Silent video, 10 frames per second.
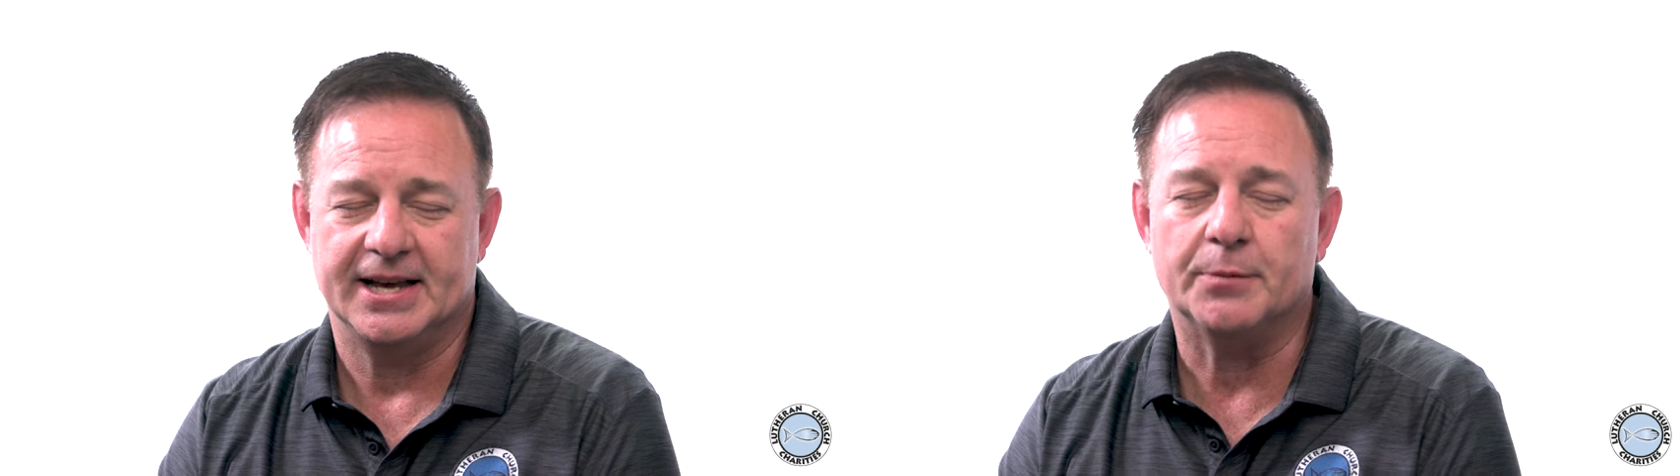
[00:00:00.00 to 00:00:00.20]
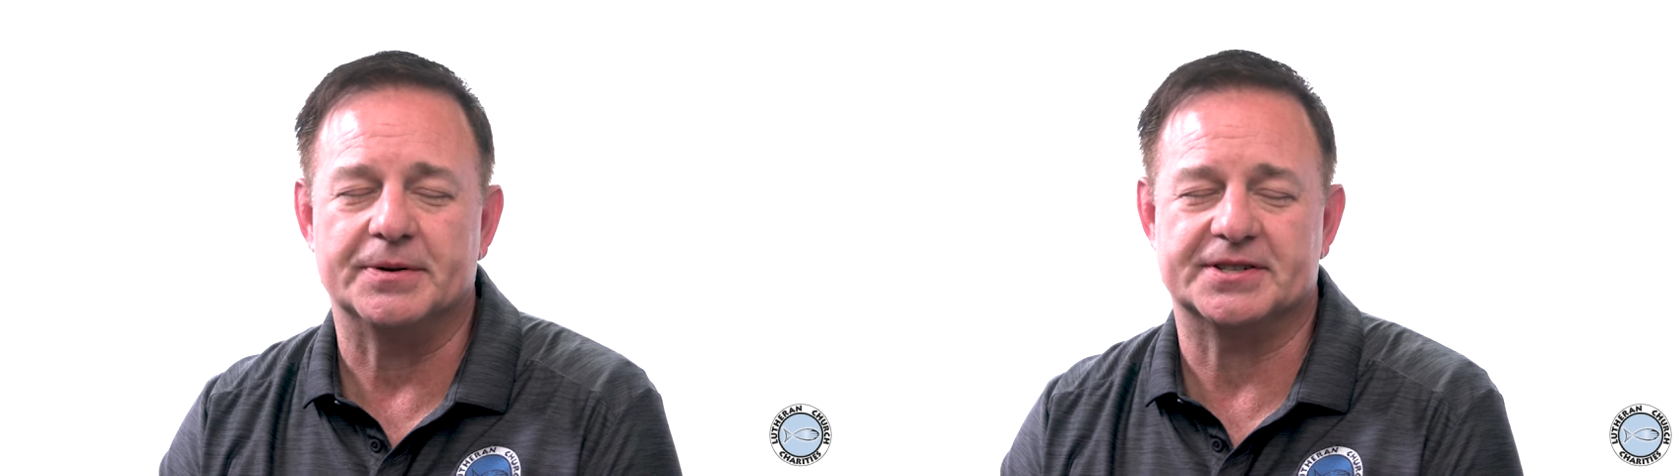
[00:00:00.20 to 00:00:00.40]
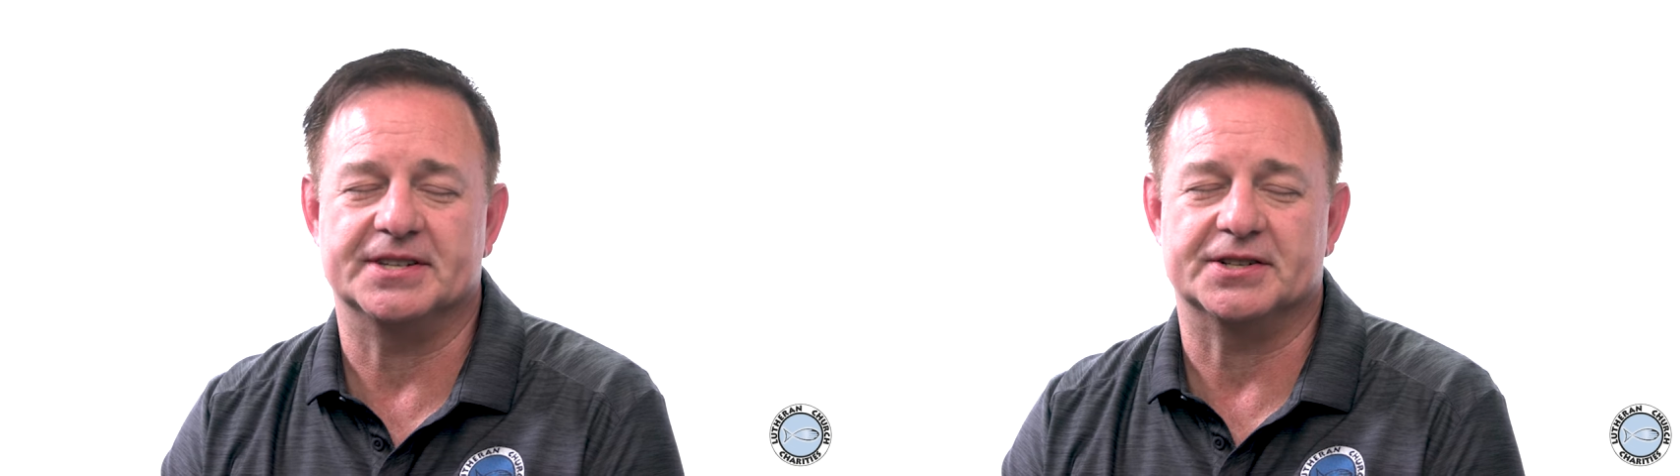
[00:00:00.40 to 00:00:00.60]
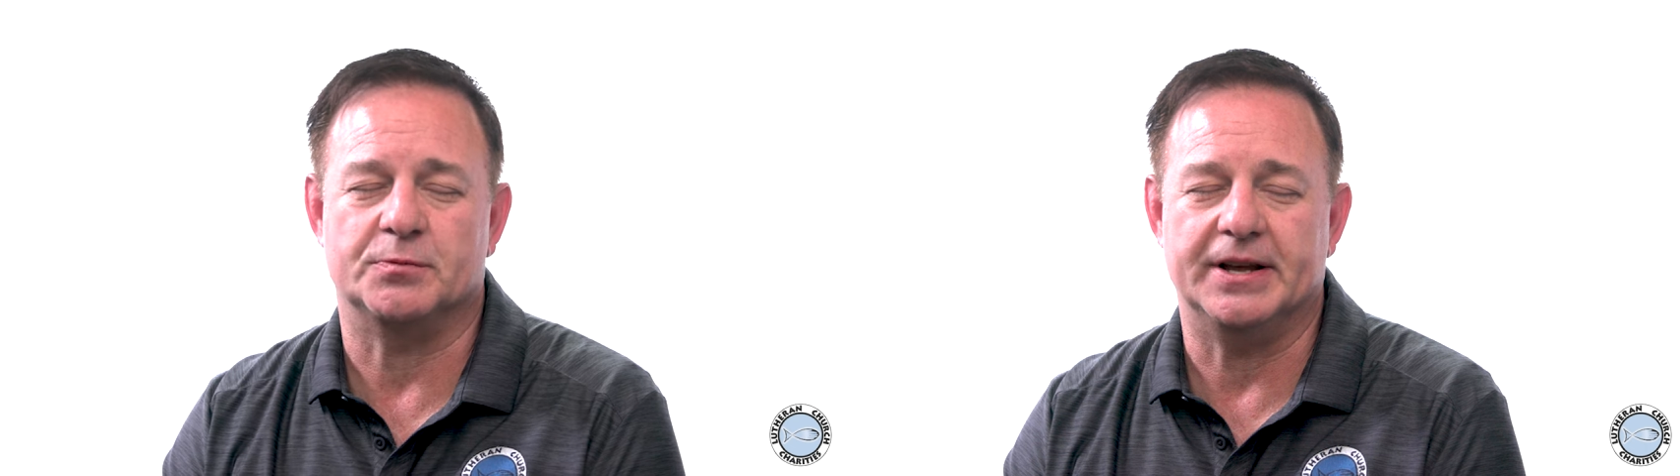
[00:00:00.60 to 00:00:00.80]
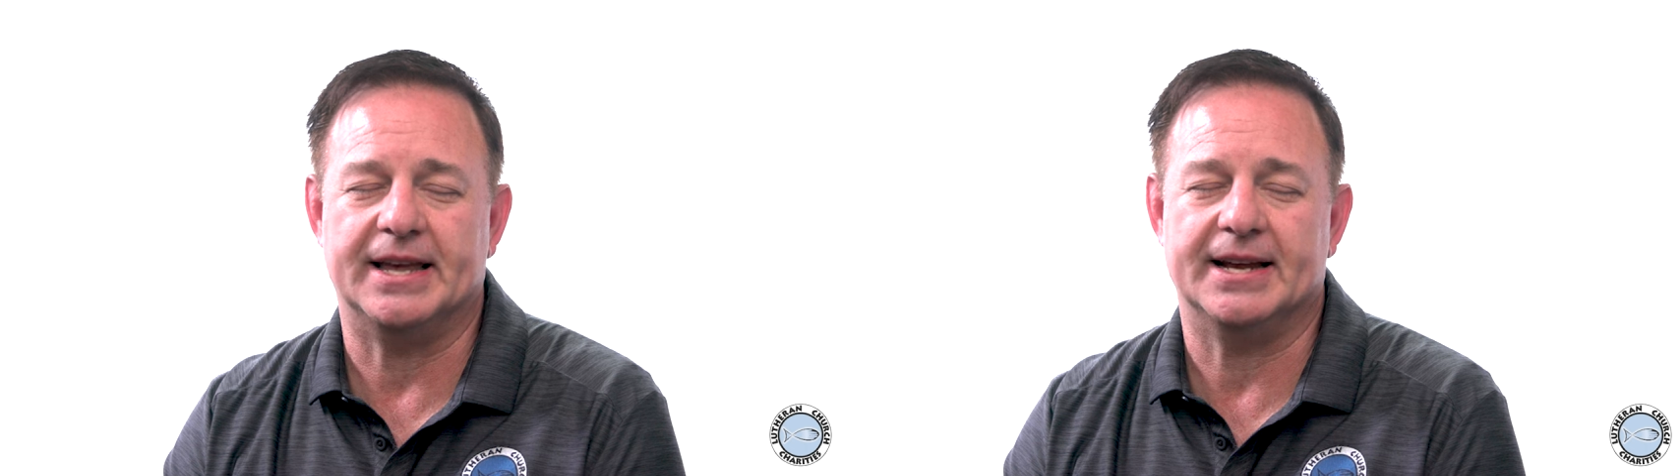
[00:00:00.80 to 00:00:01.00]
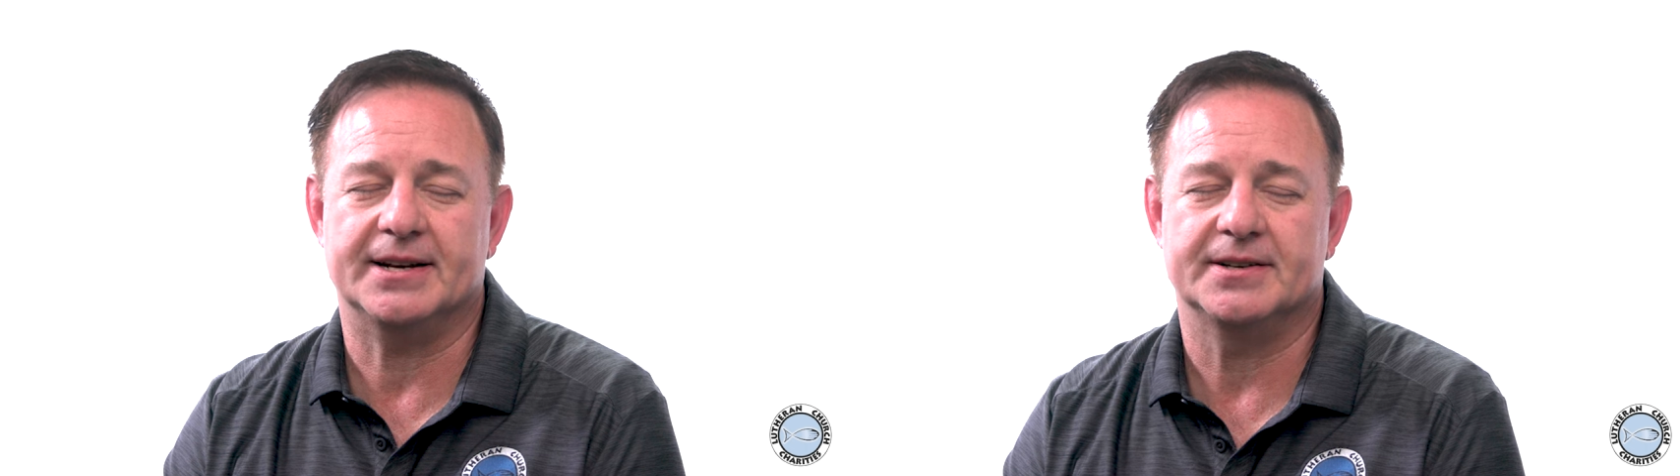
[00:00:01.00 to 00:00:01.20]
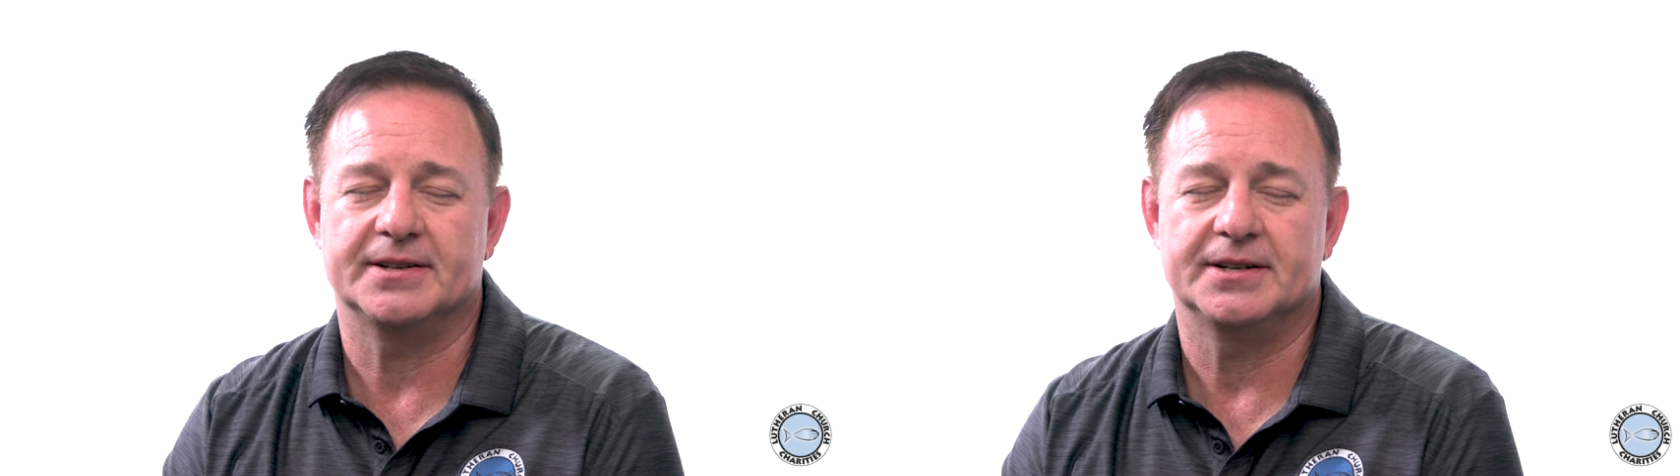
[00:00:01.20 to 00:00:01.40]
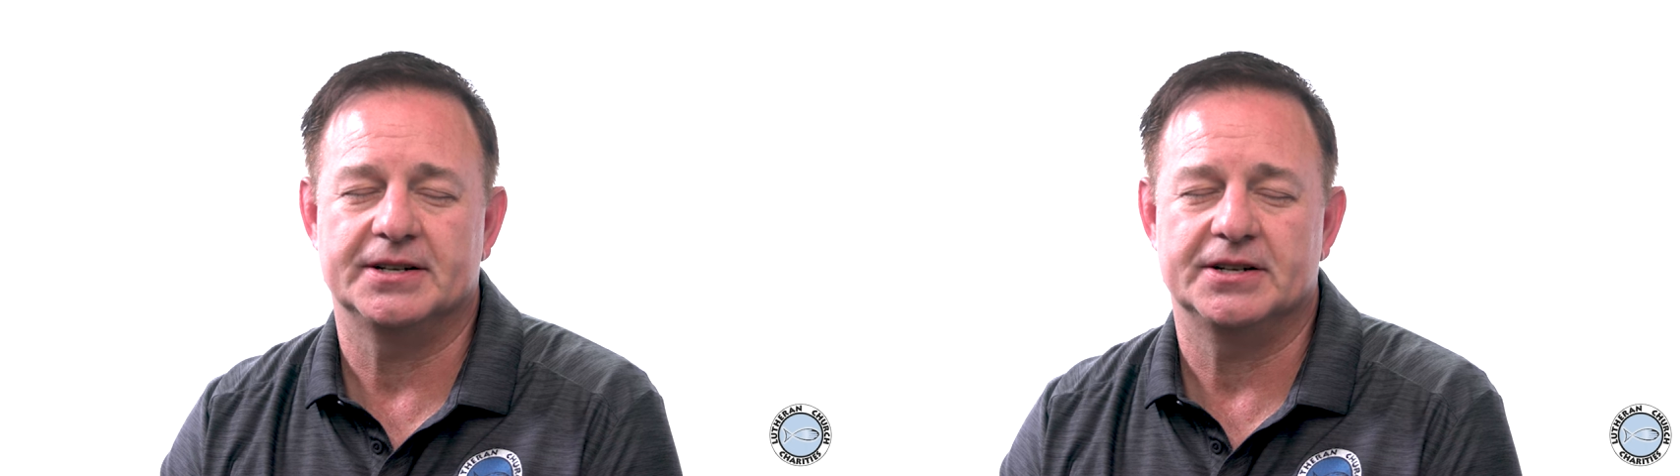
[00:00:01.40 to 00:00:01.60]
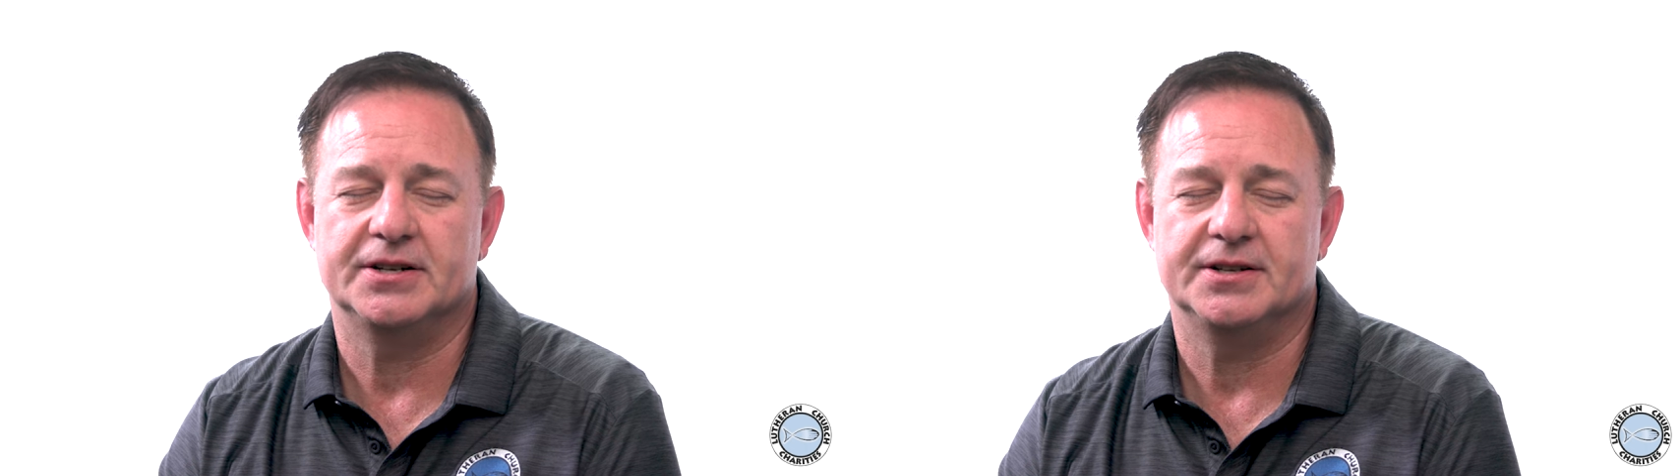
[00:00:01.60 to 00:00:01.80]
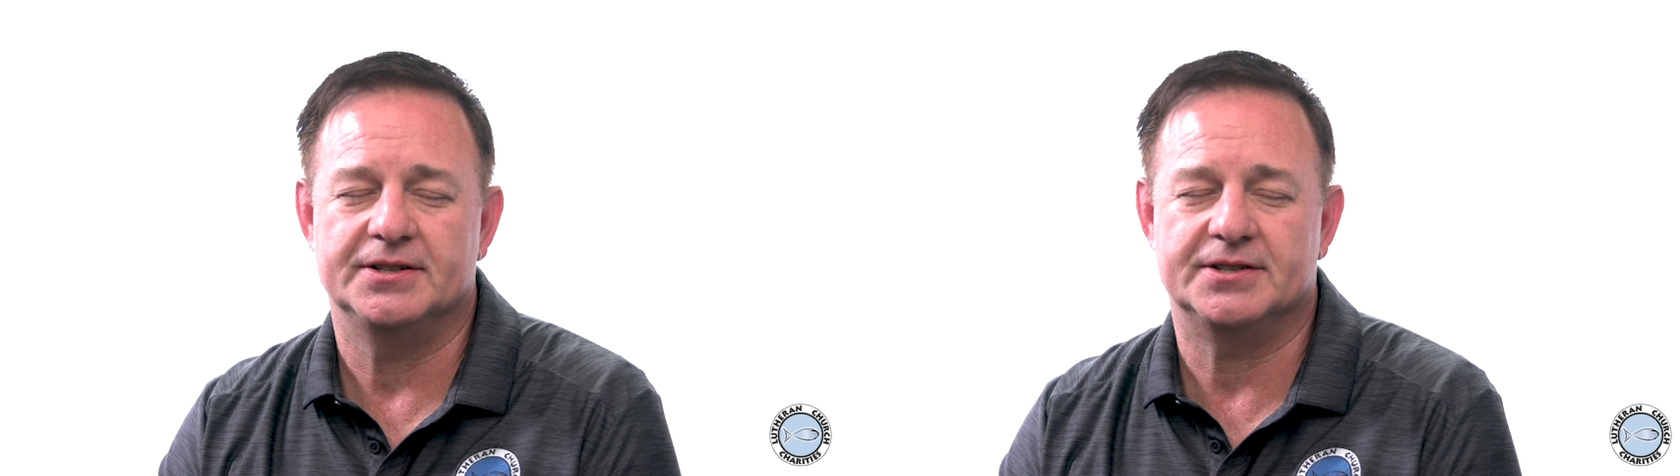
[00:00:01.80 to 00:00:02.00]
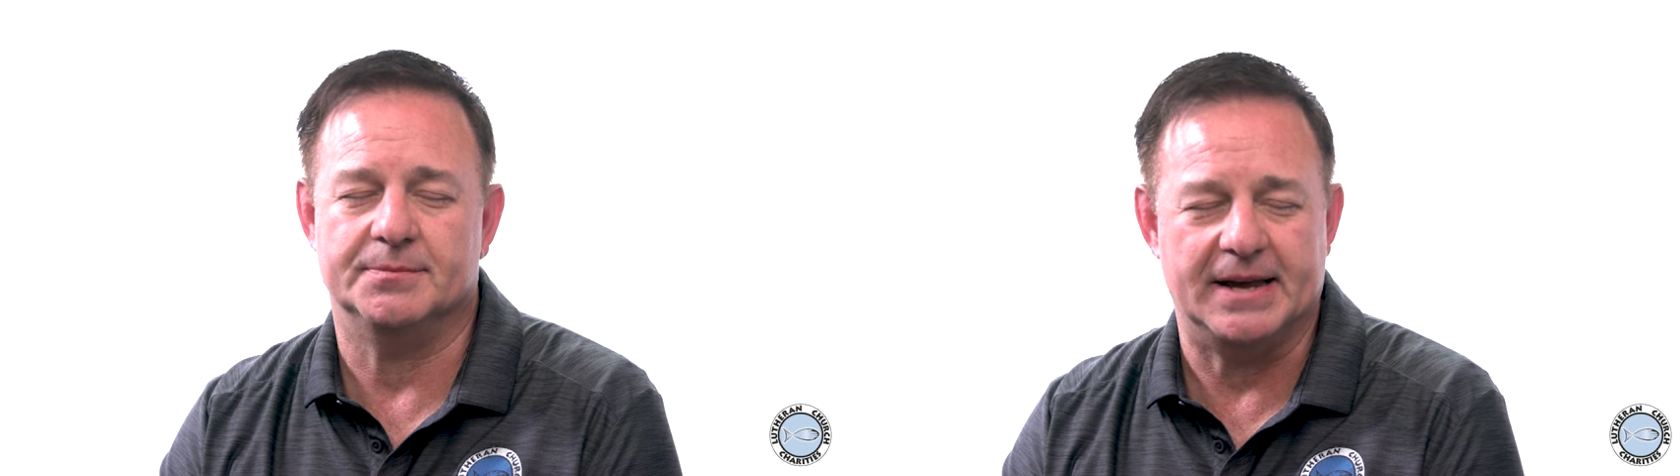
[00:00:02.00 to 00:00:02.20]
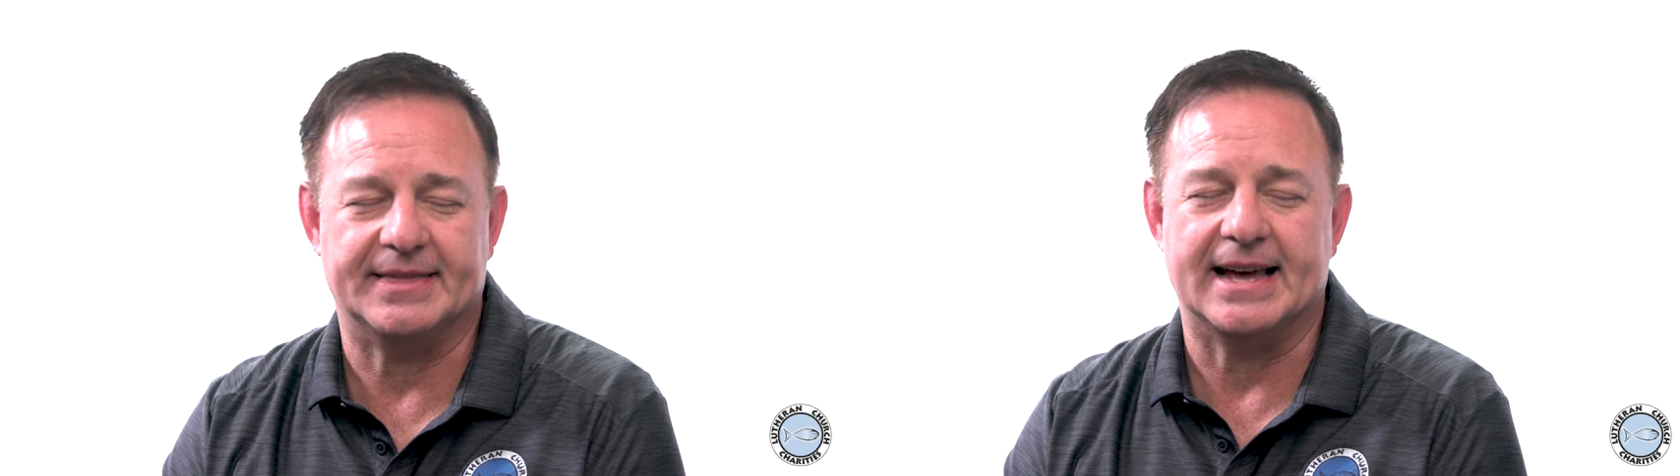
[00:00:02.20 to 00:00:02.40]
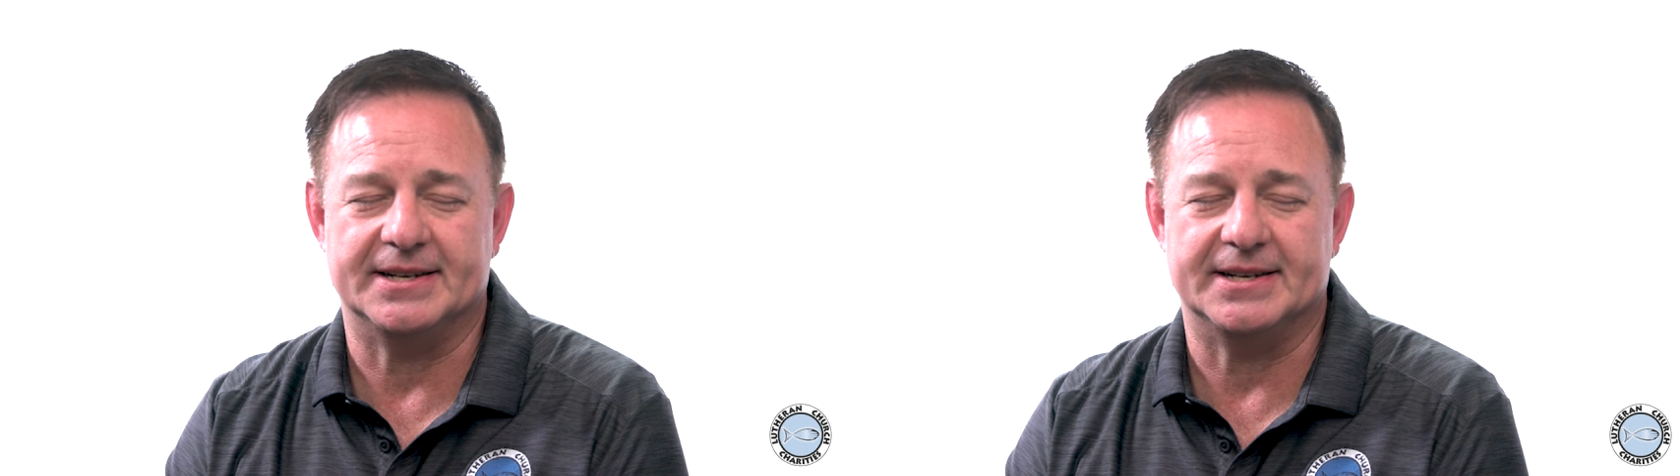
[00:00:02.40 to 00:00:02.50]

Help us this weekend to make